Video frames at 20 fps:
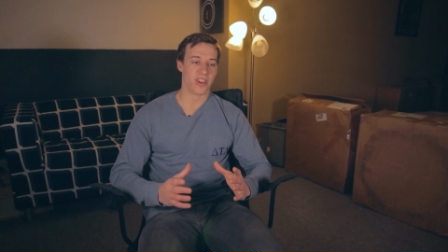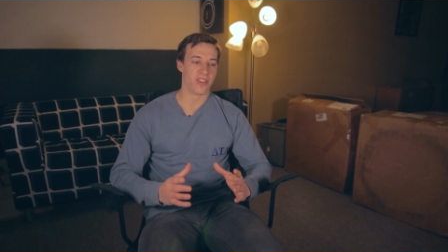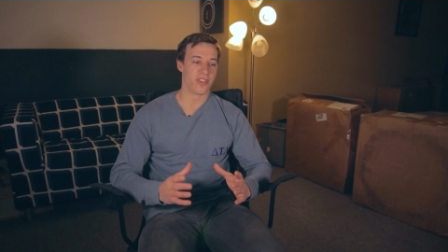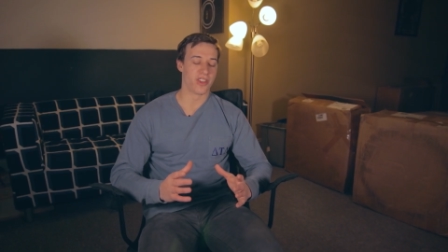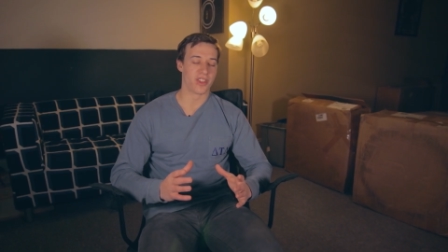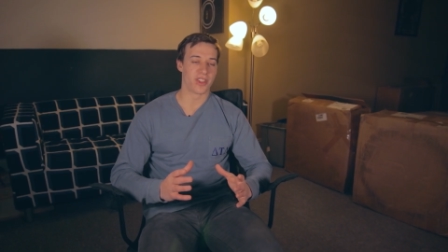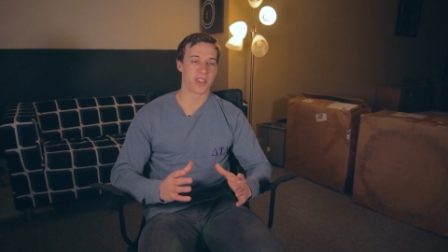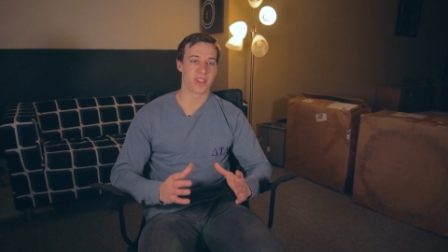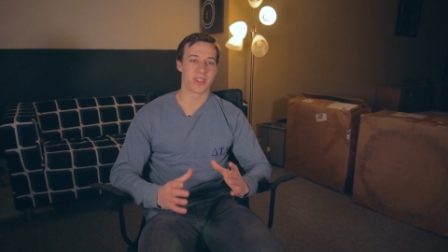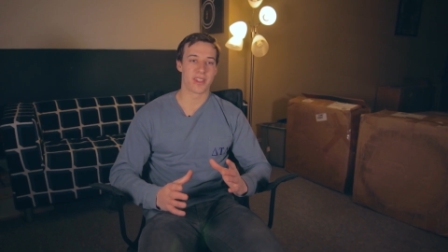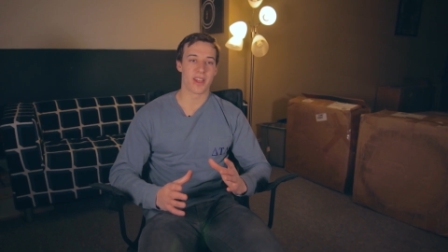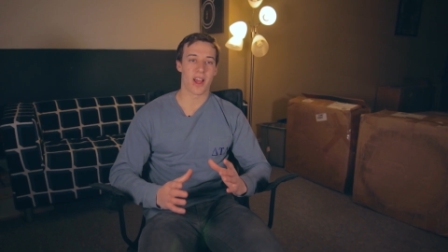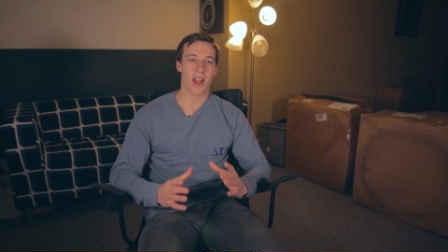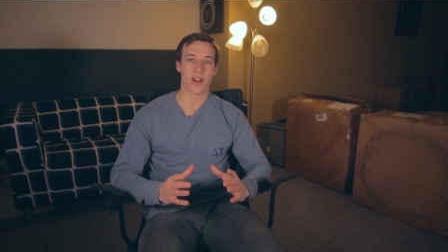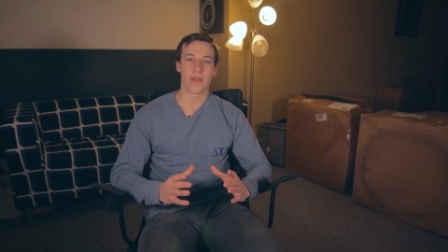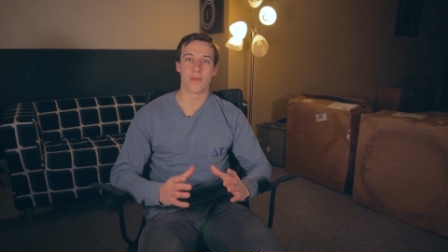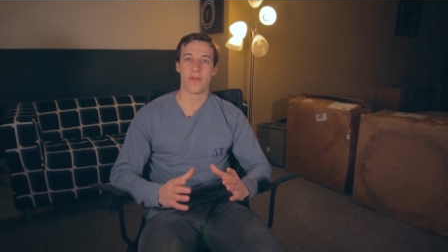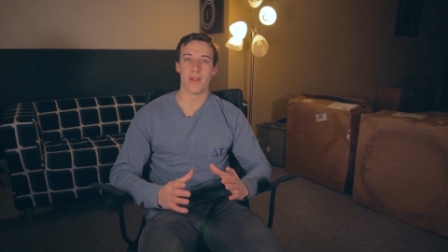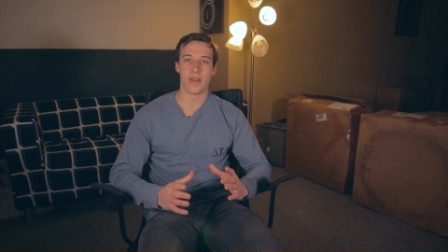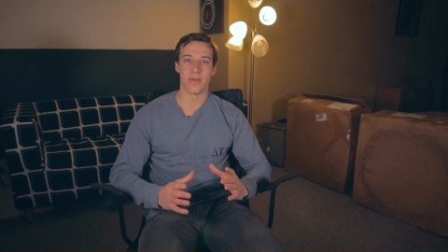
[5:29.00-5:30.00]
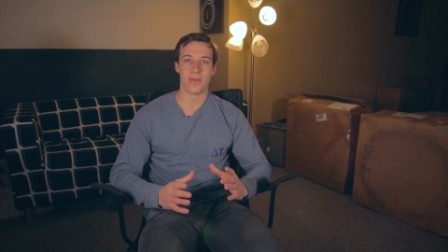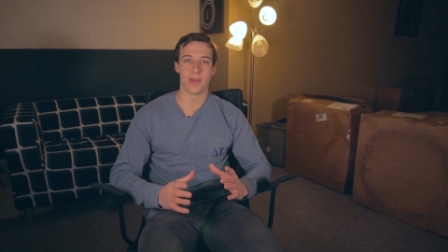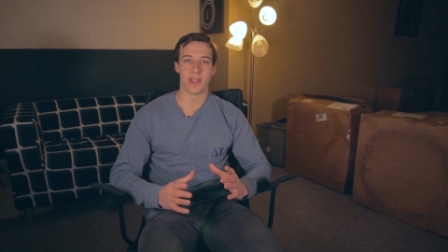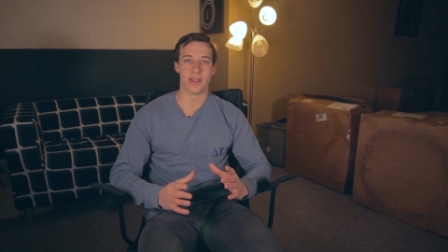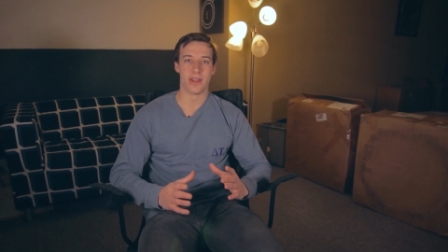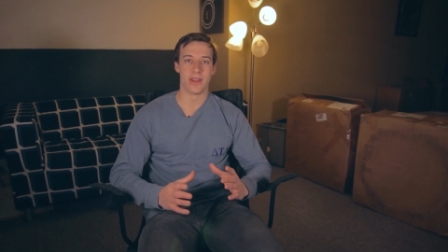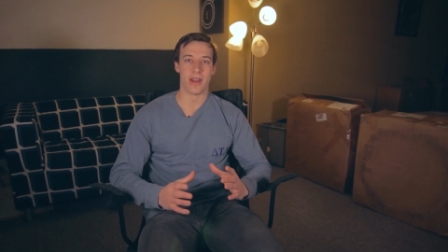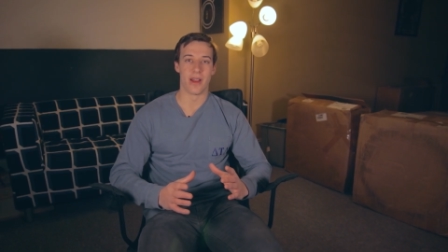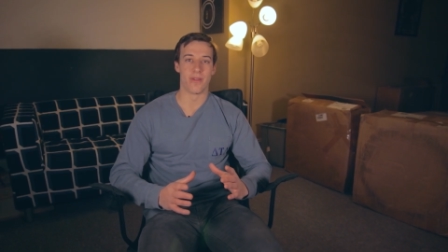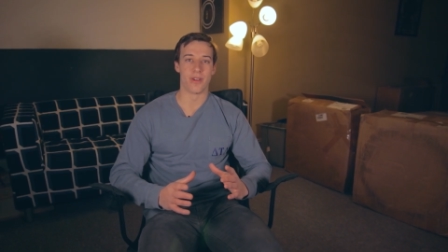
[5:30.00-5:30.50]
they're just stock
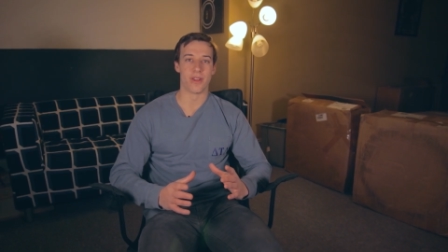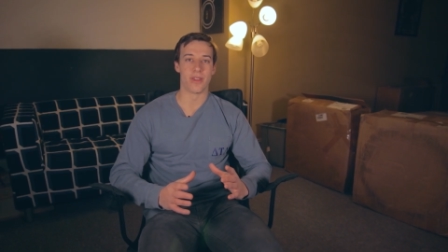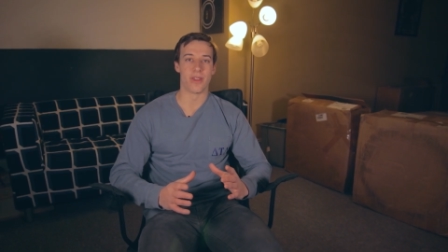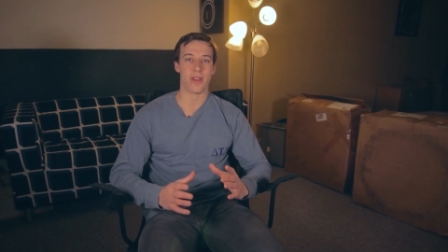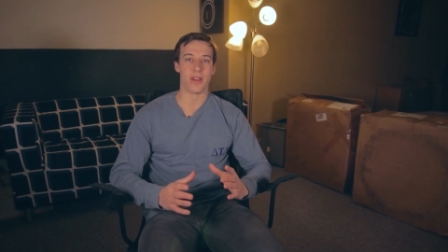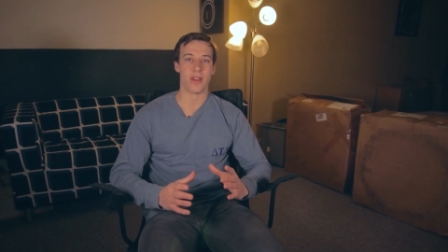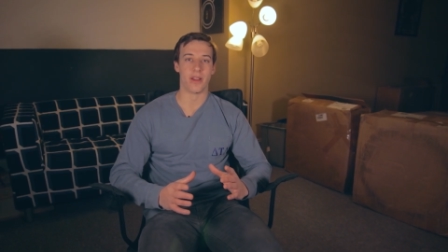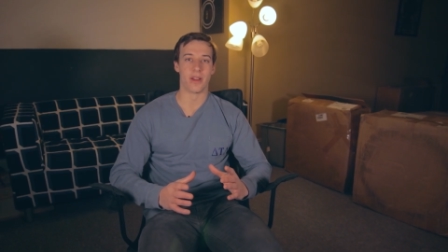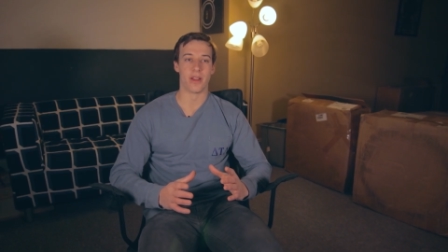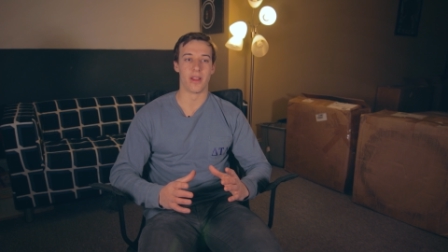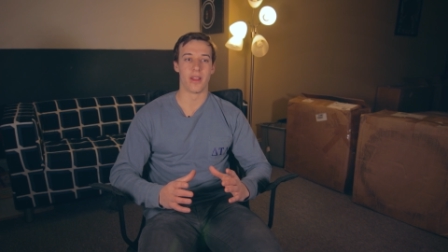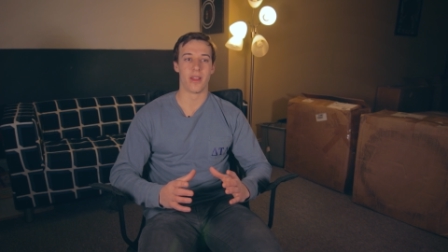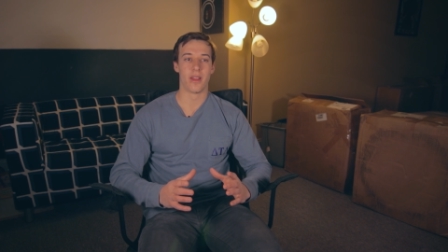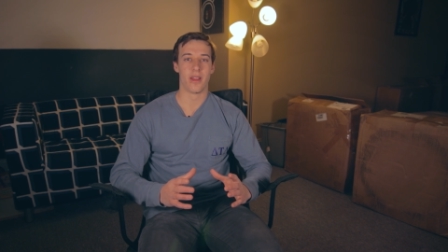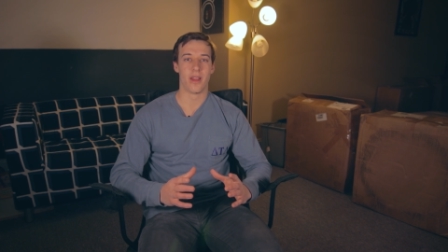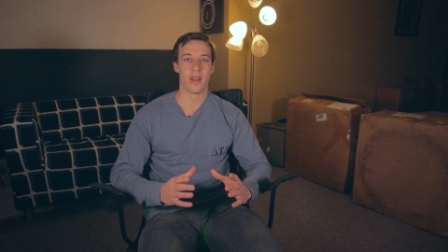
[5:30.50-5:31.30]
fitment and everything.